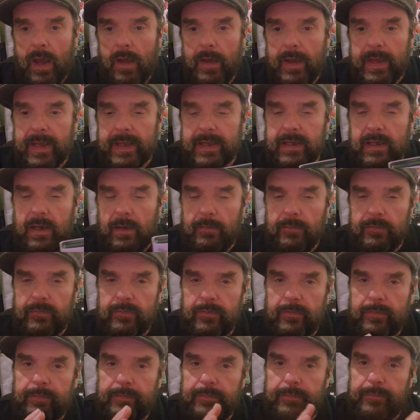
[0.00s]
It comes
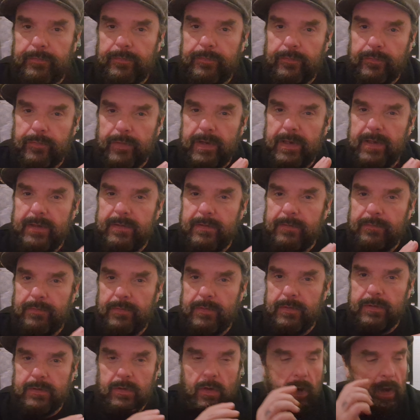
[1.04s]
with 3
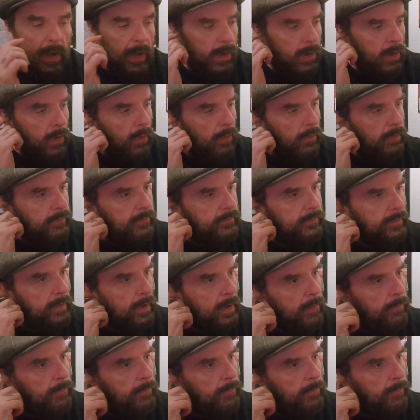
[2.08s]
different dialogues.